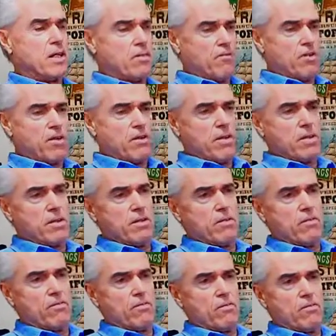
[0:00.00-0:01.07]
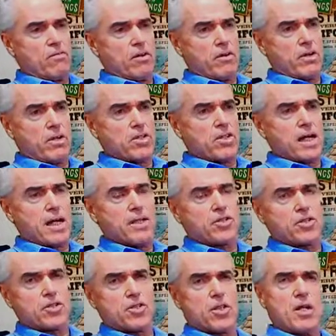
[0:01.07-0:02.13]
get varied
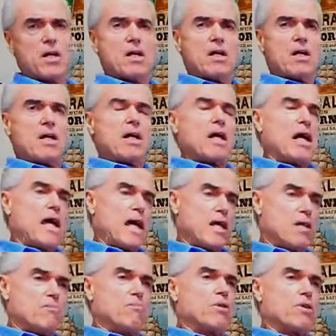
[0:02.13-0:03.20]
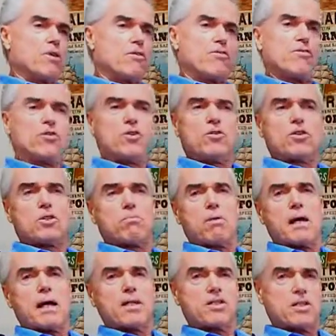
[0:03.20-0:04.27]
sizes, and you put your food
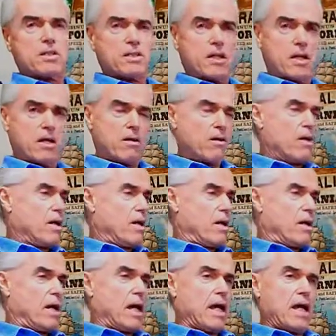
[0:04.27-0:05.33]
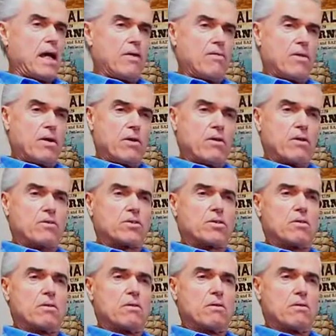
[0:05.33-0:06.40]
supplies in there, and they're
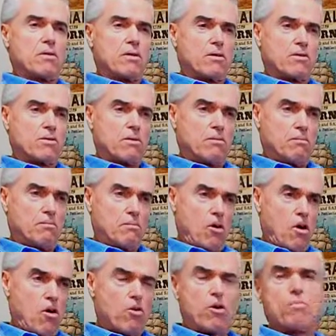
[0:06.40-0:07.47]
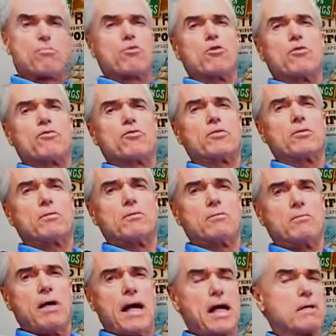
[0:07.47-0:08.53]
odor-proof.
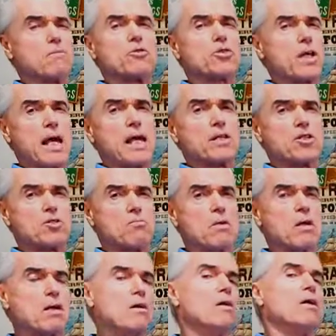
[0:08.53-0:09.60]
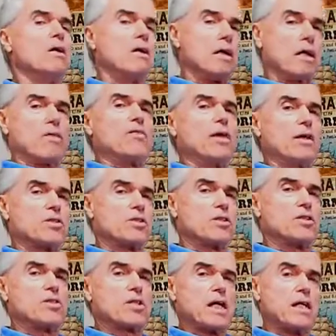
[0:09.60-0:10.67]
Animals can't smell anything that's
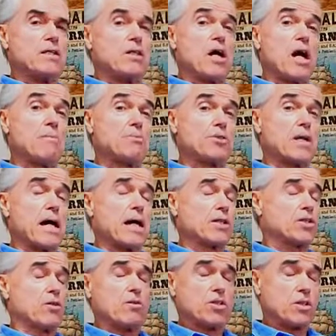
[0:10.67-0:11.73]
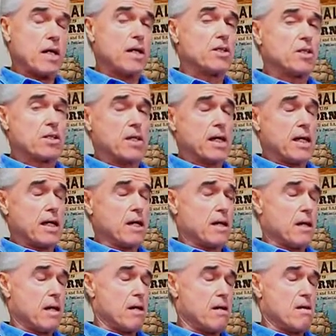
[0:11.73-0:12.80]
inside the op sack, so it's not just like
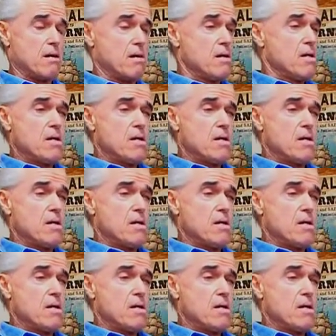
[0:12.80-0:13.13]
a